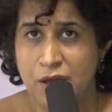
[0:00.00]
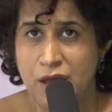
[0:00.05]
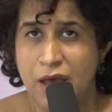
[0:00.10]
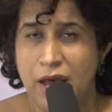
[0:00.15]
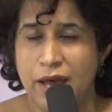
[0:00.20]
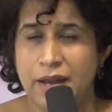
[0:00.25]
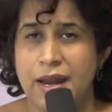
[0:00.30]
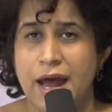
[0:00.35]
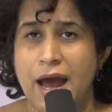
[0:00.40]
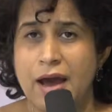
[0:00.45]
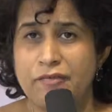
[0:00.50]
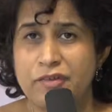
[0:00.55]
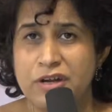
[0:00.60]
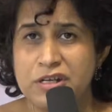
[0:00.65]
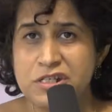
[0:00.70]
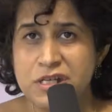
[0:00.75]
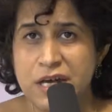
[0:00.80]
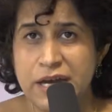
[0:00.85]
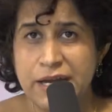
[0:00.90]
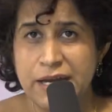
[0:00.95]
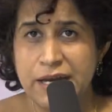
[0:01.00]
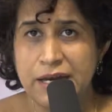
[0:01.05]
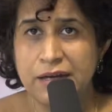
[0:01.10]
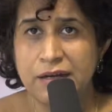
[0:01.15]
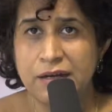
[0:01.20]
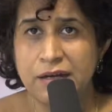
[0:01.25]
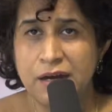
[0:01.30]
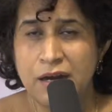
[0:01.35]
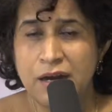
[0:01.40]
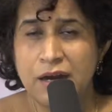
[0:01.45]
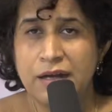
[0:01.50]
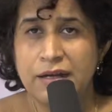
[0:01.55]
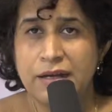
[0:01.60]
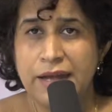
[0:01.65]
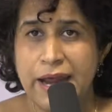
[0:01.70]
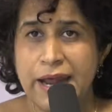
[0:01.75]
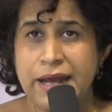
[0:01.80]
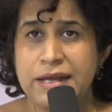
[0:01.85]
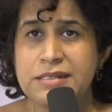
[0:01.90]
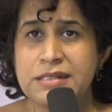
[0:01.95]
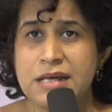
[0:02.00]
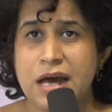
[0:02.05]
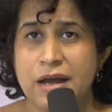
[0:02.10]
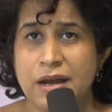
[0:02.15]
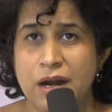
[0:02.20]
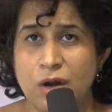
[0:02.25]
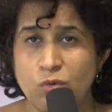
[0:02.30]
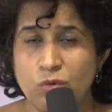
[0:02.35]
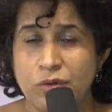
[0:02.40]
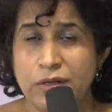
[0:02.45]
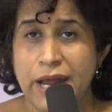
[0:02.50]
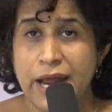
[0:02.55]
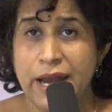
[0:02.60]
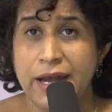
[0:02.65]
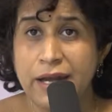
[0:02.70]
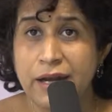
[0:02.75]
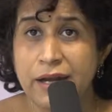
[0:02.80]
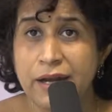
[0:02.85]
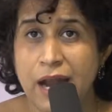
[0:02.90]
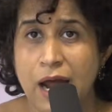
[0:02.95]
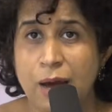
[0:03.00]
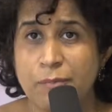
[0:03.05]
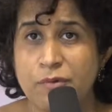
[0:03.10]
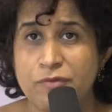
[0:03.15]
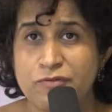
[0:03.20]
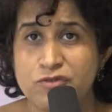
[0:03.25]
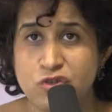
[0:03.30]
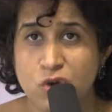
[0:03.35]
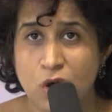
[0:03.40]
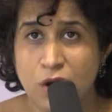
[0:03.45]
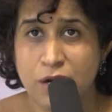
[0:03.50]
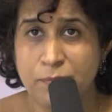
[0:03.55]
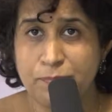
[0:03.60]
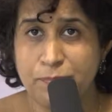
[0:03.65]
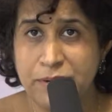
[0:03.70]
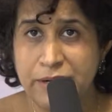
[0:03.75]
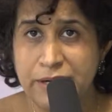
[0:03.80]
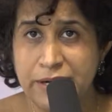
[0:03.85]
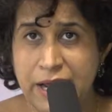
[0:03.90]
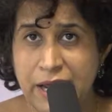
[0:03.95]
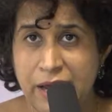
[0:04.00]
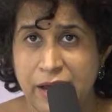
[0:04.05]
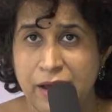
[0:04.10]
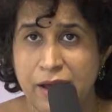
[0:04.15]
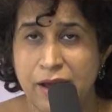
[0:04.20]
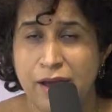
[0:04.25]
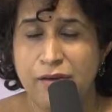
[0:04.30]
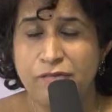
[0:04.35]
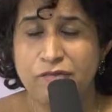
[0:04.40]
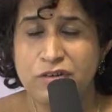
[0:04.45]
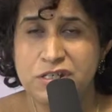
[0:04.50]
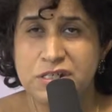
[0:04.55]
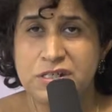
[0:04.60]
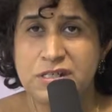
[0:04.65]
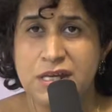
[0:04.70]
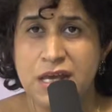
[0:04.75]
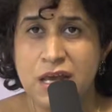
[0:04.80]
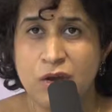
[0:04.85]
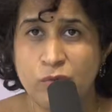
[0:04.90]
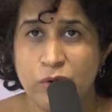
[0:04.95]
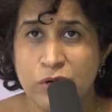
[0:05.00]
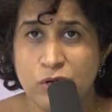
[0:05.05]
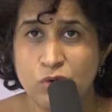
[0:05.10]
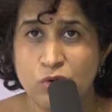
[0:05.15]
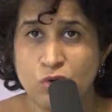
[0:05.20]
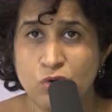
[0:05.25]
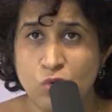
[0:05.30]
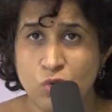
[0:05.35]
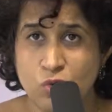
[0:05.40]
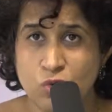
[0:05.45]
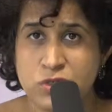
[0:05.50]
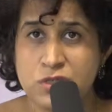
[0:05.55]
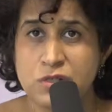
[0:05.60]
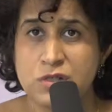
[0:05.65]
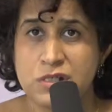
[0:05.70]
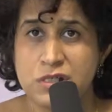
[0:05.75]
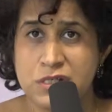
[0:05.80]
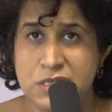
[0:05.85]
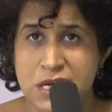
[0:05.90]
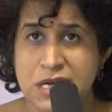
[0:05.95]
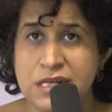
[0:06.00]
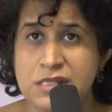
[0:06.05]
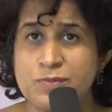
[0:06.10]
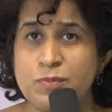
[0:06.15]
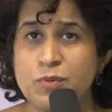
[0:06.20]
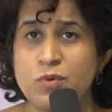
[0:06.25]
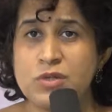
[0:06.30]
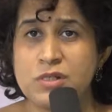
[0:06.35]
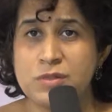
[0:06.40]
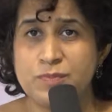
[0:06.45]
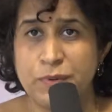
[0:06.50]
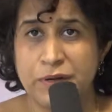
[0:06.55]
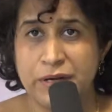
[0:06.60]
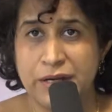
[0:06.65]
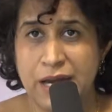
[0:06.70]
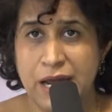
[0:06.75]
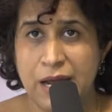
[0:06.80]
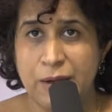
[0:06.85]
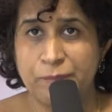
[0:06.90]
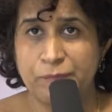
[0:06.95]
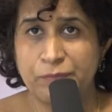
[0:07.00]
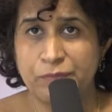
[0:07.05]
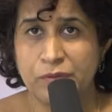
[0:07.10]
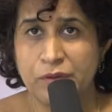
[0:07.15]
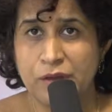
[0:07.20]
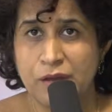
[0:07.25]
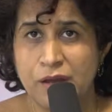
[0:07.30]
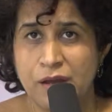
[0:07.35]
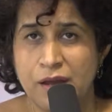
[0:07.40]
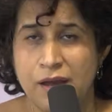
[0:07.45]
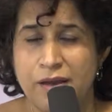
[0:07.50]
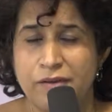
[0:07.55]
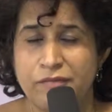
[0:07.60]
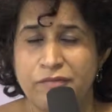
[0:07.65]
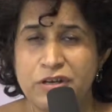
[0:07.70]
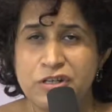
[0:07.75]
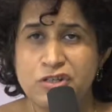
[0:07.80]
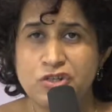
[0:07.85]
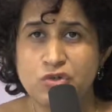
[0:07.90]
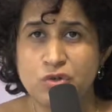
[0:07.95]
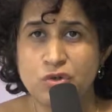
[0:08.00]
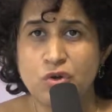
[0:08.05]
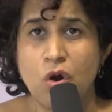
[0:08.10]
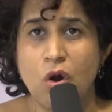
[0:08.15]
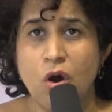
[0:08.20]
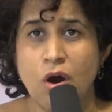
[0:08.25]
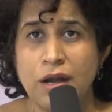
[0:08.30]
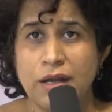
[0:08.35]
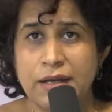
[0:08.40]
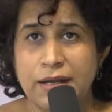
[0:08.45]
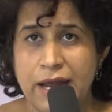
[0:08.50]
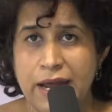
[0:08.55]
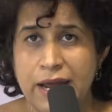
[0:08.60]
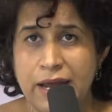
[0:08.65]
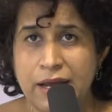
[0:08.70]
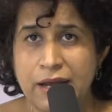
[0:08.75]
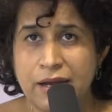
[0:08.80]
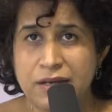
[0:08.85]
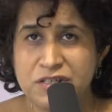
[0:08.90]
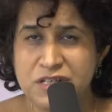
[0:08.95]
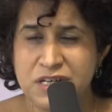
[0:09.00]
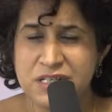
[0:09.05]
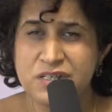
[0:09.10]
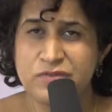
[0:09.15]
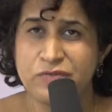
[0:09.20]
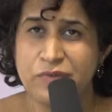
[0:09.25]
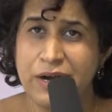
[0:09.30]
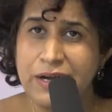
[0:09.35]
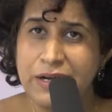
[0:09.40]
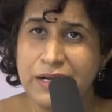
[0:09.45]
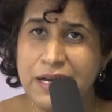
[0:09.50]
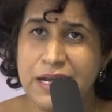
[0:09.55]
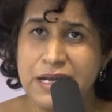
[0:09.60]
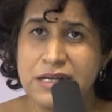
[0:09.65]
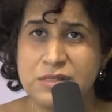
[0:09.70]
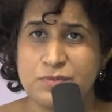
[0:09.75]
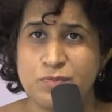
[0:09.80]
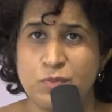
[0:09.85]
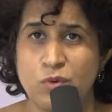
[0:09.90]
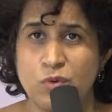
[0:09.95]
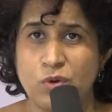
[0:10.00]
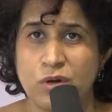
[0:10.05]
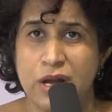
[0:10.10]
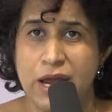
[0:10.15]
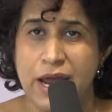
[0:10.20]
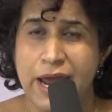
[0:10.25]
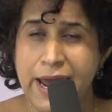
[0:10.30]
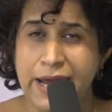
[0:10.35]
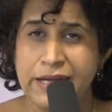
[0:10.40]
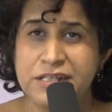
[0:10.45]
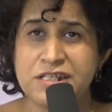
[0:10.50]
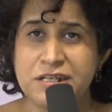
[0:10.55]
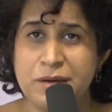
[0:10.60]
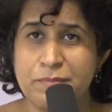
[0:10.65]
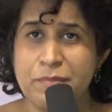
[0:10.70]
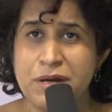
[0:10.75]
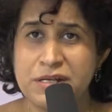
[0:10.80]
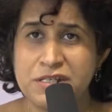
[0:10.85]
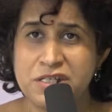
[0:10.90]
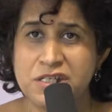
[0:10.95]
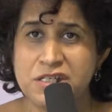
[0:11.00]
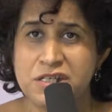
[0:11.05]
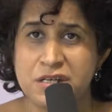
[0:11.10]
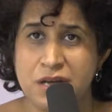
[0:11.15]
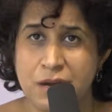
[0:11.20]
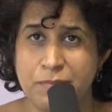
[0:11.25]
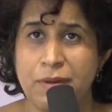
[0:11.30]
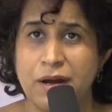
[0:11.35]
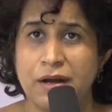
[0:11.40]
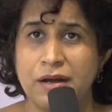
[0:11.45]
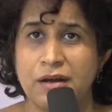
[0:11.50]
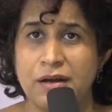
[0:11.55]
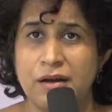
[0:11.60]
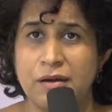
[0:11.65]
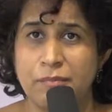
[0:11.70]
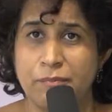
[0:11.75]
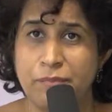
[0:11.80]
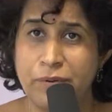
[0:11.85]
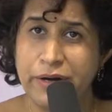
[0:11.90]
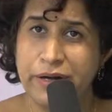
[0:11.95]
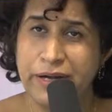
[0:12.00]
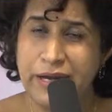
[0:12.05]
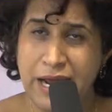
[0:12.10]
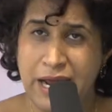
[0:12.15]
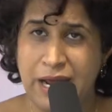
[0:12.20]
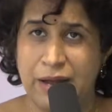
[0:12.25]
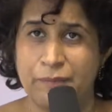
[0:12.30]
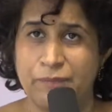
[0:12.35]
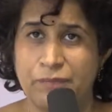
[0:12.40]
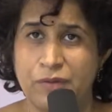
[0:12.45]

An average Indian takes around 10 grams of salt per day, which is equal to 2 teaspoons per day. We should all take just 1 teaspoon, 1 chamach namak per day.